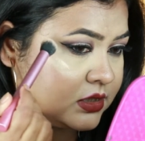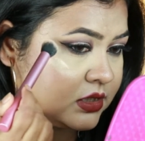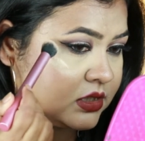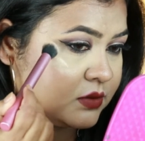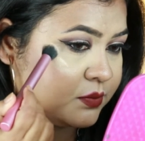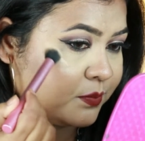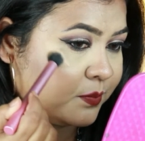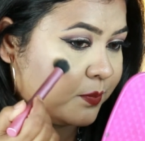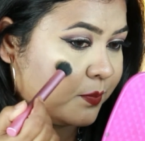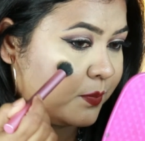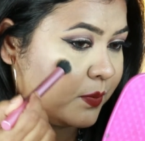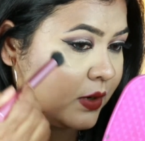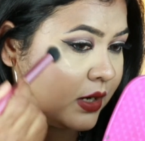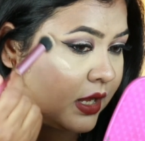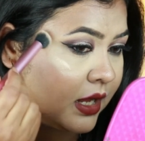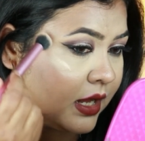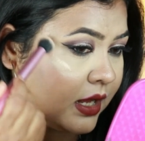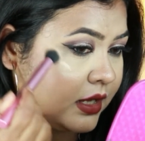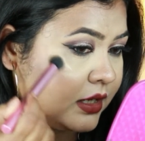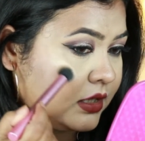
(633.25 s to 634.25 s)
it
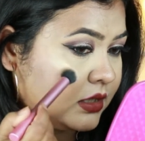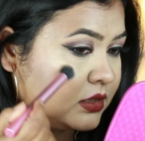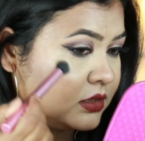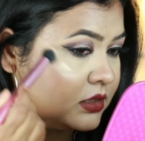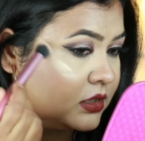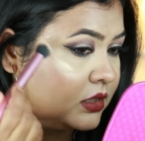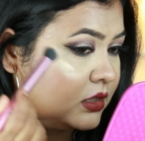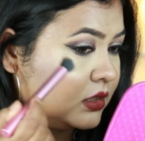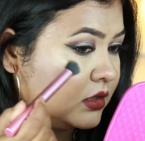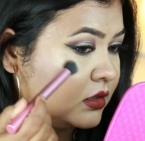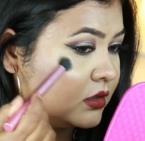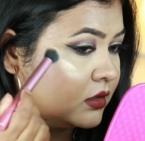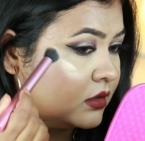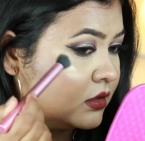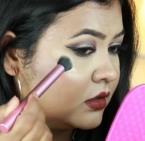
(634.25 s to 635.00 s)
blinding?